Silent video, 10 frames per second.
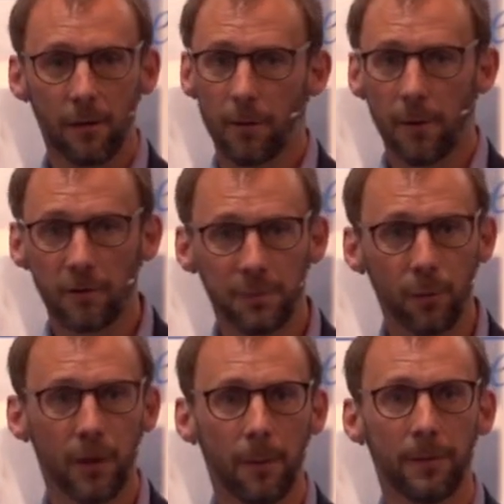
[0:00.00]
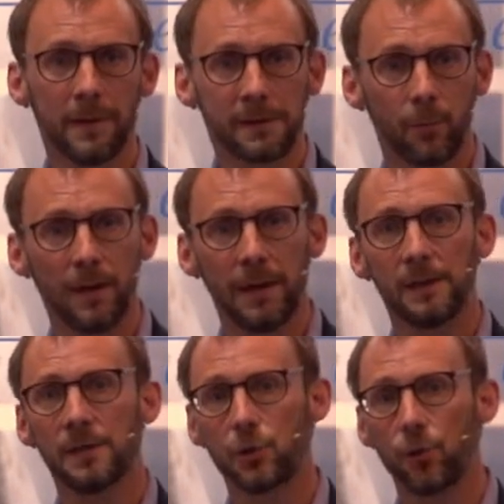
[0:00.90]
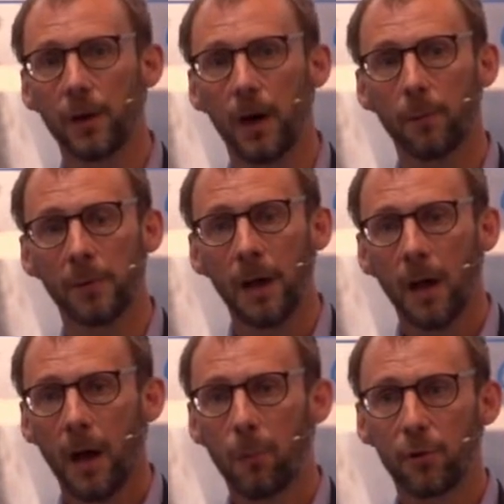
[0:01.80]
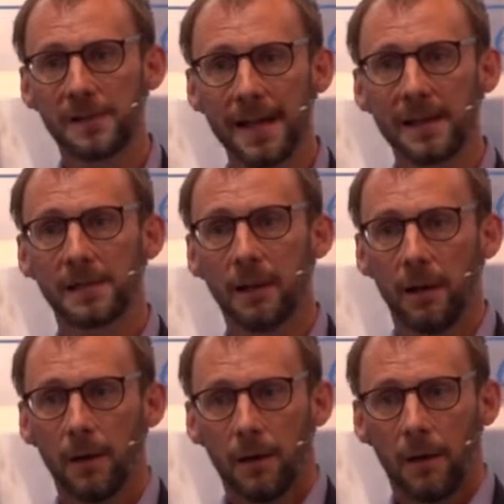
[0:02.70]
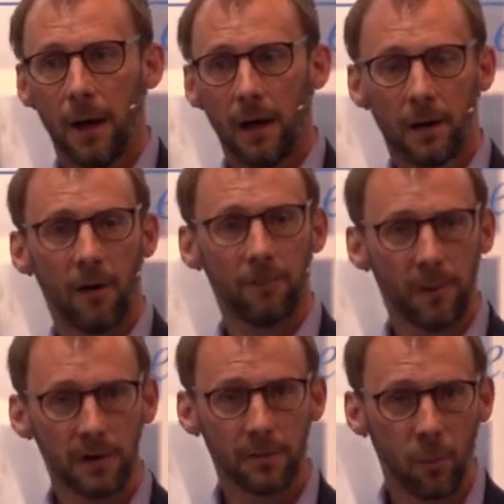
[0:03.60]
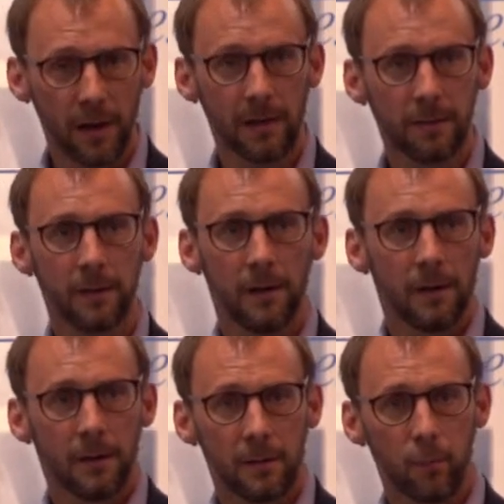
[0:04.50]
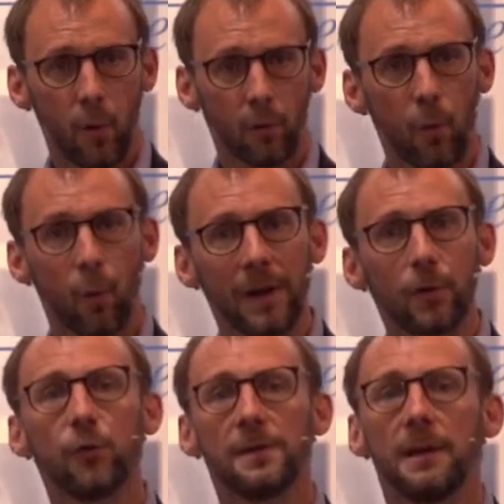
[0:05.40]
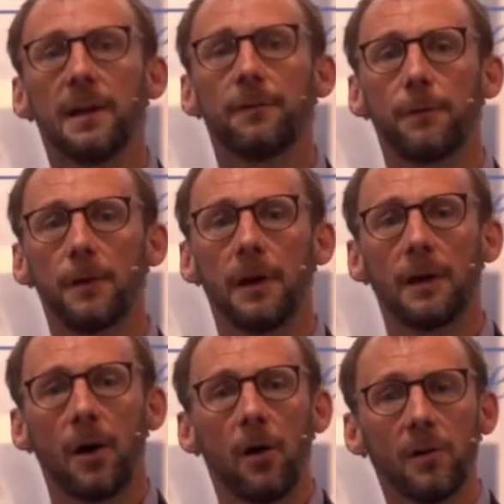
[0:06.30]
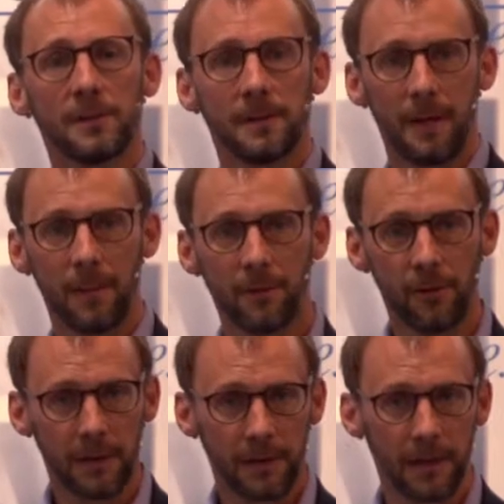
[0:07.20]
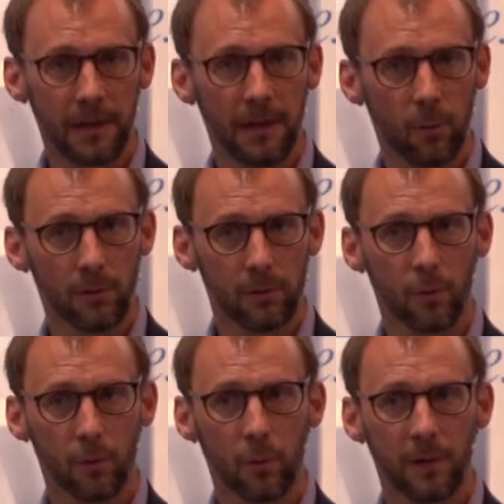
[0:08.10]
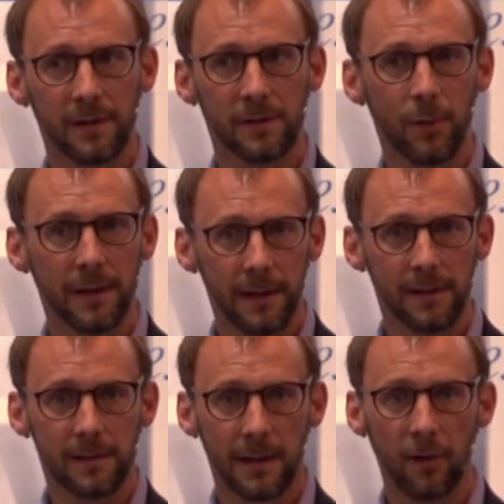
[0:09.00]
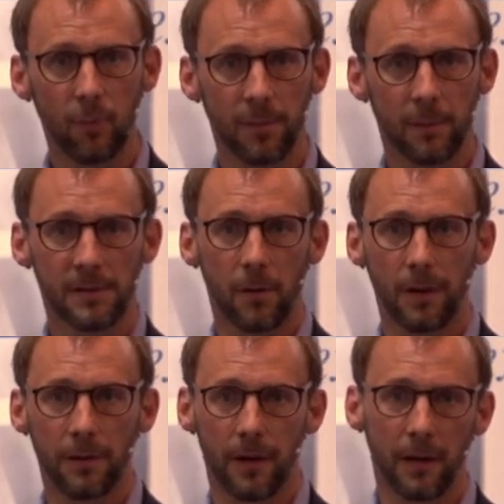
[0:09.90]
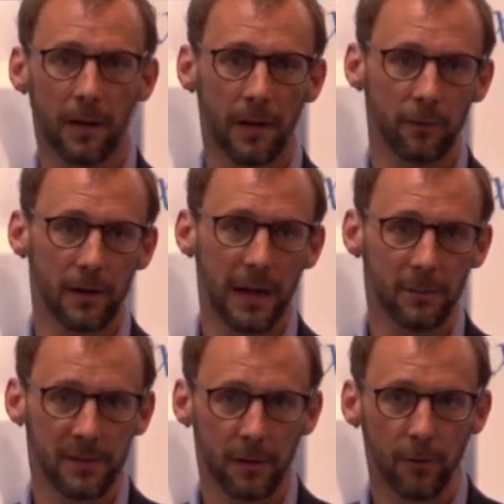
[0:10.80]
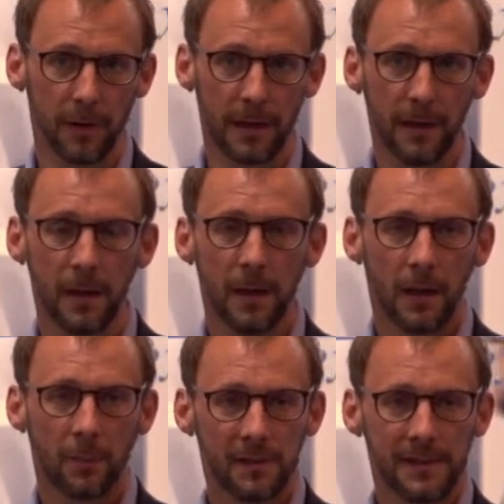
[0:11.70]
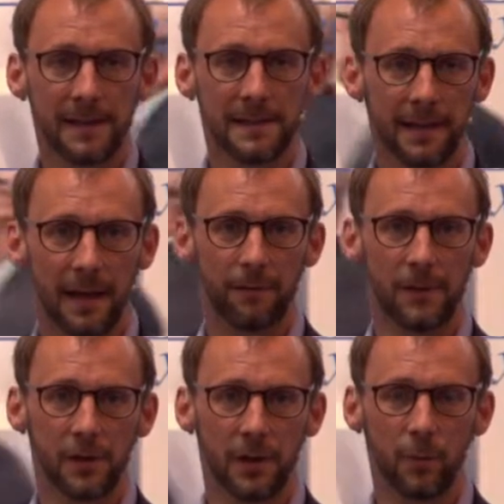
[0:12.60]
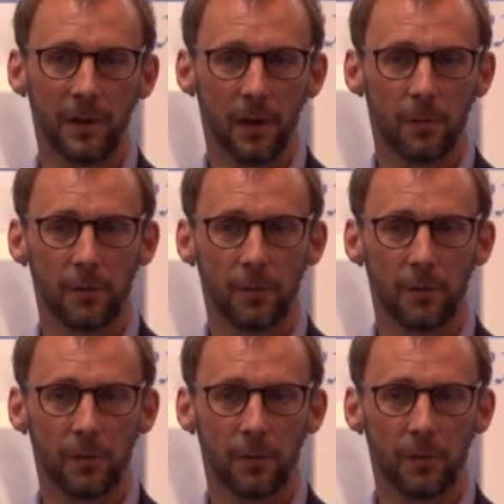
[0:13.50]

there are multiple companies and we need to join up and present government with what we could deliver and ask them very clearly what it is we need to help them. So I agree absolutely, and presenting that vision, we